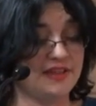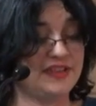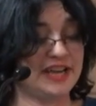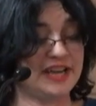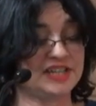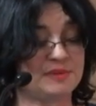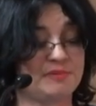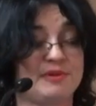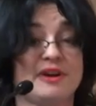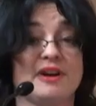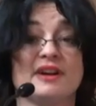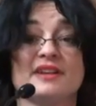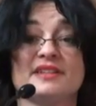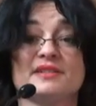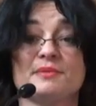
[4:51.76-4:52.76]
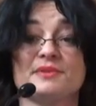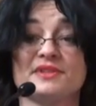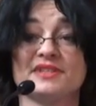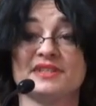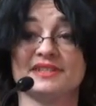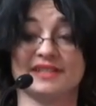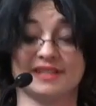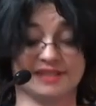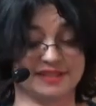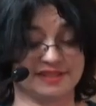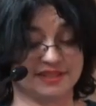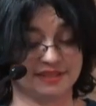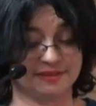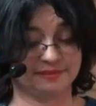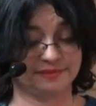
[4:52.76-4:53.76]
The enterprise was a
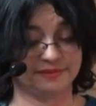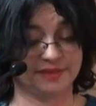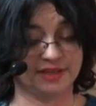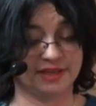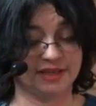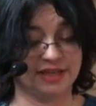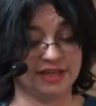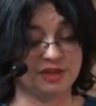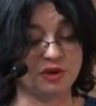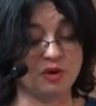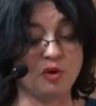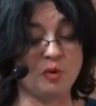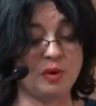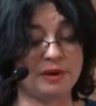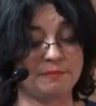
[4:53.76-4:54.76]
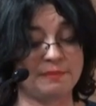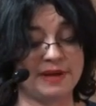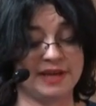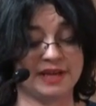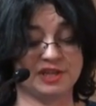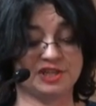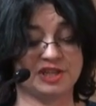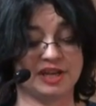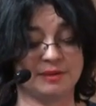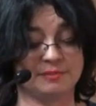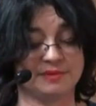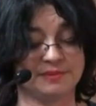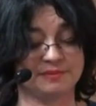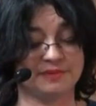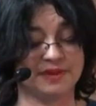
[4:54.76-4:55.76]
disaster. It all went
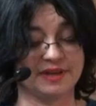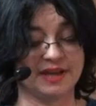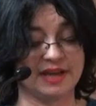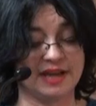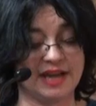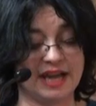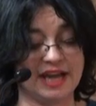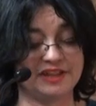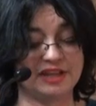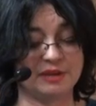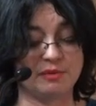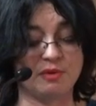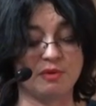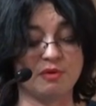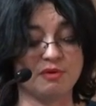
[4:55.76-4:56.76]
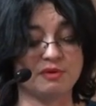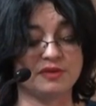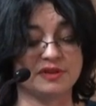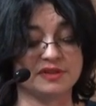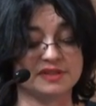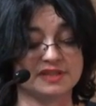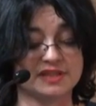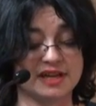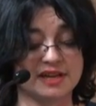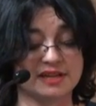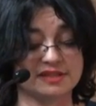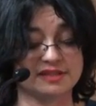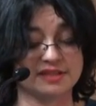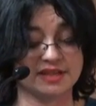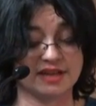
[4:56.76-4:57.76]
pear-shaped, and there were all those
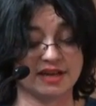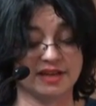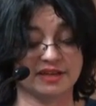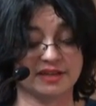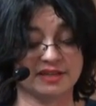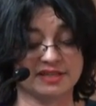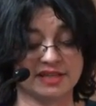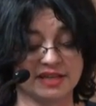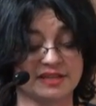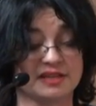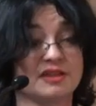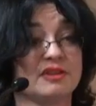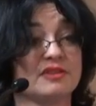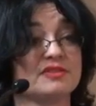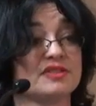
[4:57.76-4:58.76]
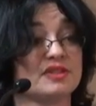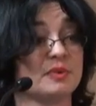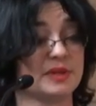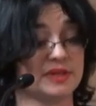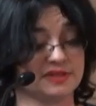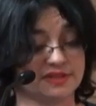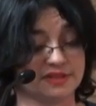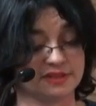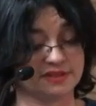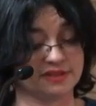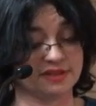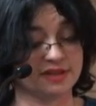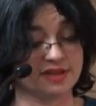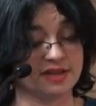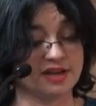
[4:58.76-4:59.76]
nasty unintended consequences,
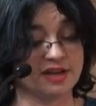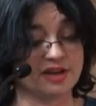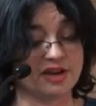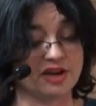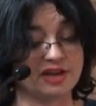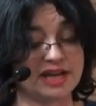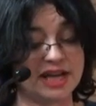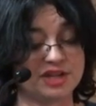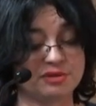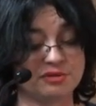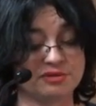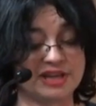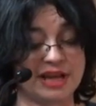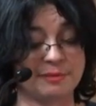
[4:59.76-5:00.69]
collateral